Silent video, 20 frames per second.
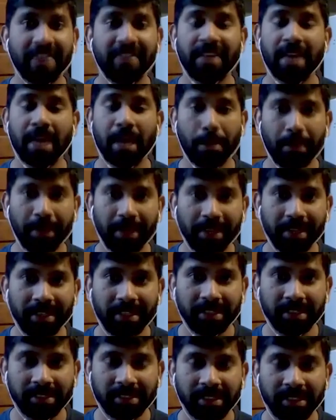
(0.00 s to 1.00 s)
their
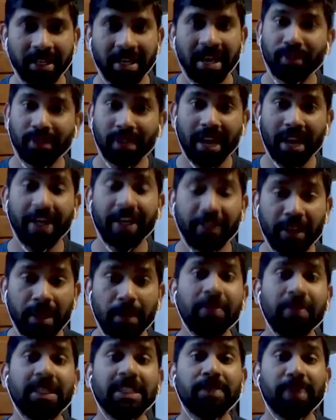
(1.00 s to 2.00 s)
appearance. I
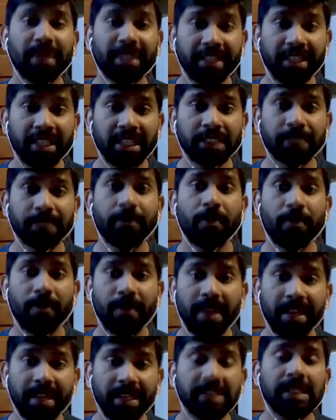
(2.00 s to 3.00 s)
developed these materials for
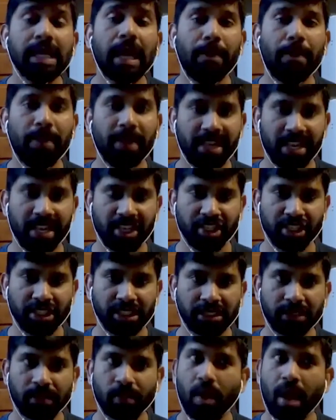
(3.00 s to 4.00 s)
various
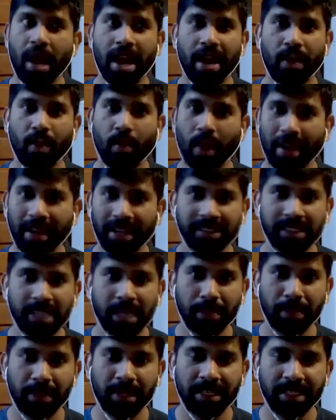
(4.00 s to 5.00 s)
applications. And one
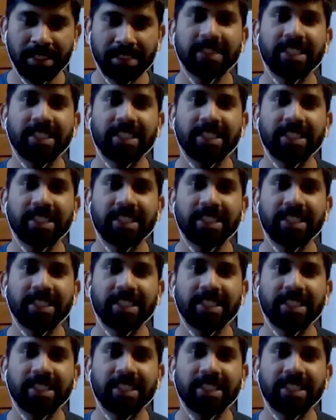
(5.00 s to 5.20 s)
example is